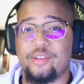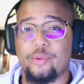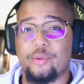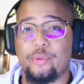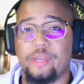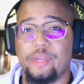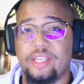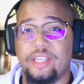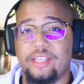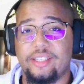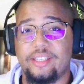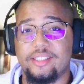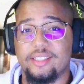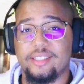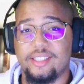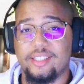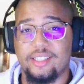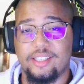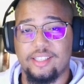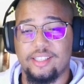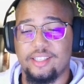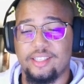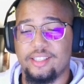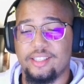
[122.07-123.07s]
doing
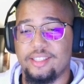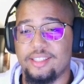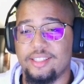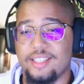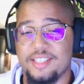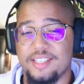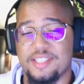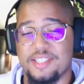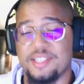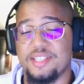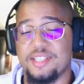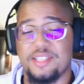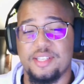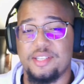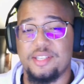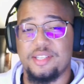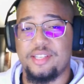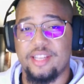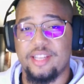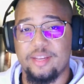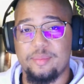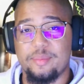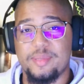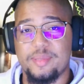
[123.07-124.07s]
assisted
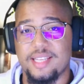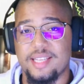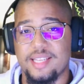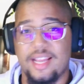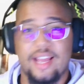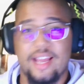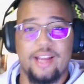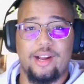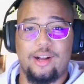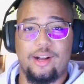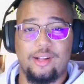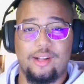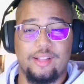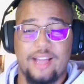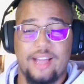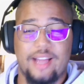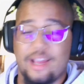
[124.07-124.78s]
dips at all.